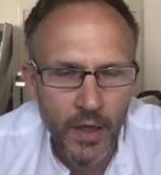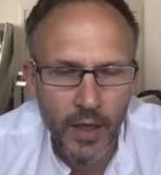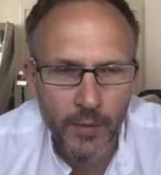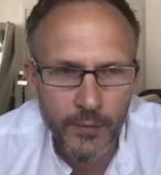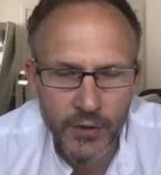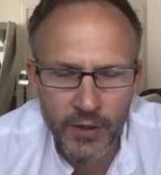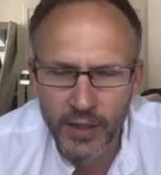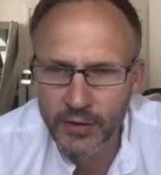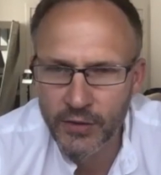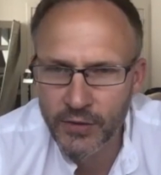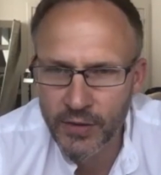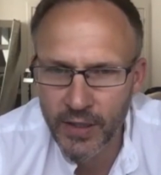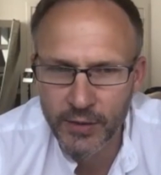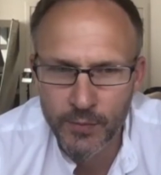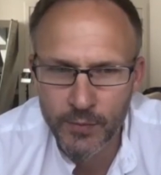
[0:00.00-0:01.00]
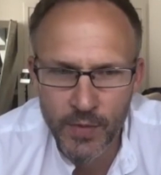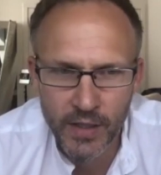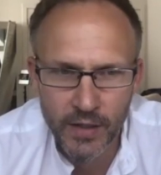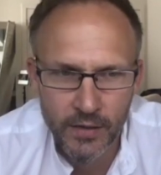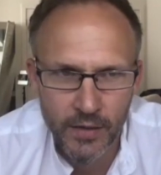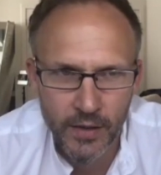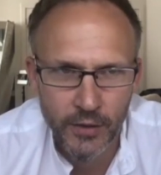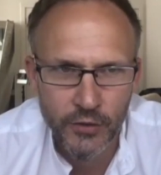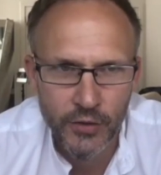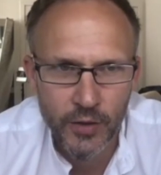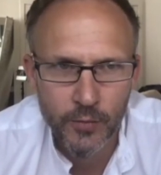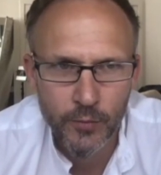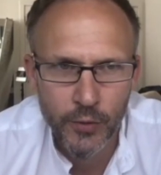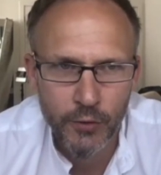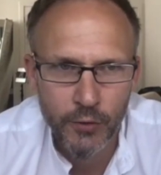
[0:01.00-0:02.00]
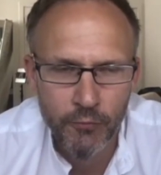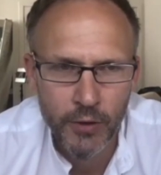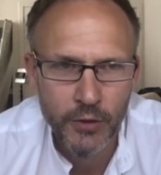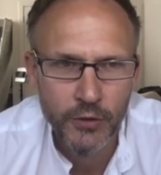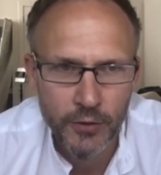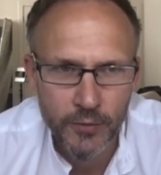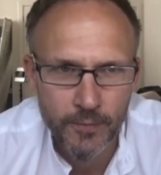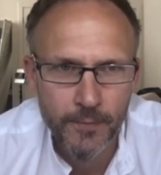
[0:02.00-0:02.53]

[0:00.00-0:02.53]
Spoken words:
So that's me in a nutshell. Richard.